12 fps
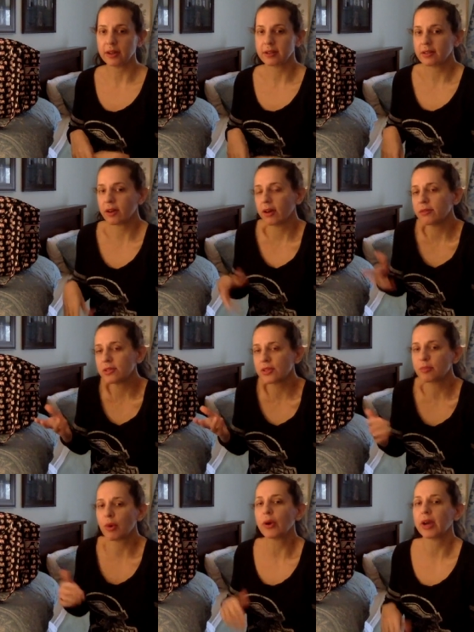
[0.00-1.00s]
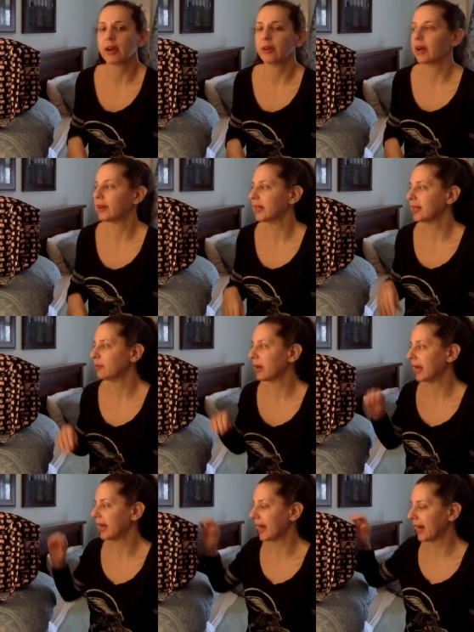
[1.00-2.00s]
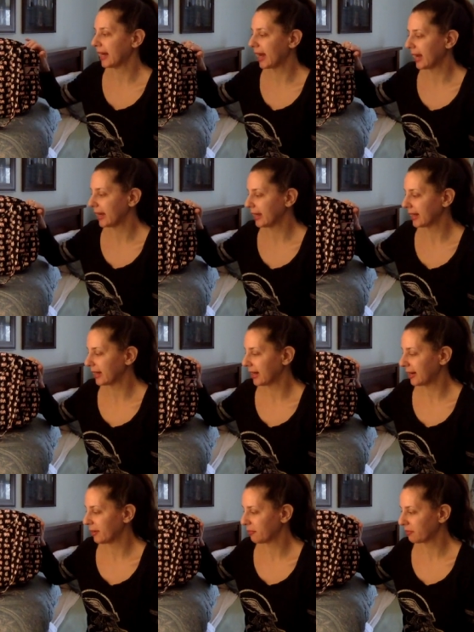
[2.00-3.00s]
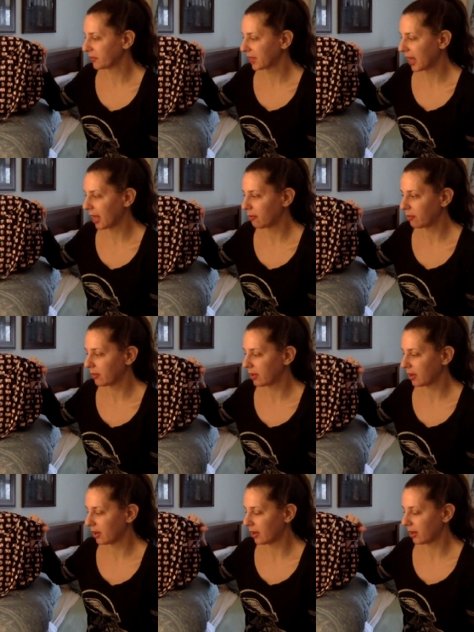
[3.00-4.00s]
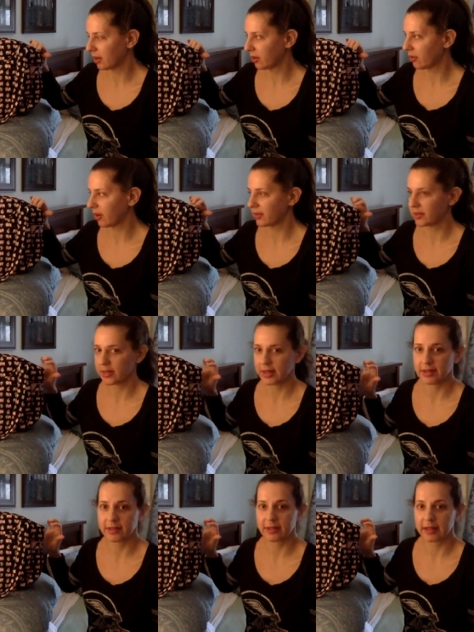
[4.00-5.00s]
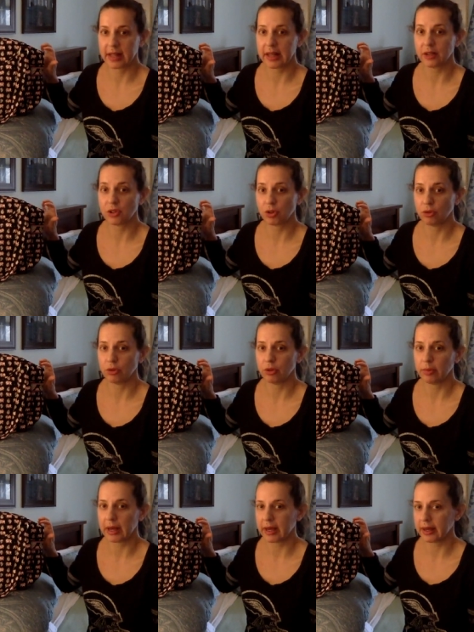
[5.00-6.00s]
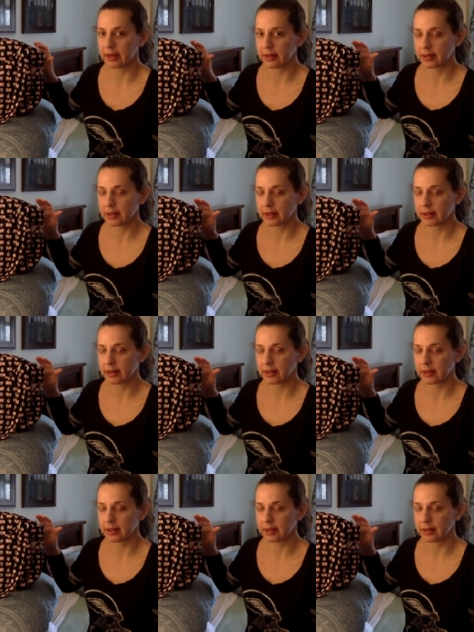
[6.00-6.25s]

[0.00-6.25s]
And so I was just poking around eBay, and I came across this Glenna shoulder bag.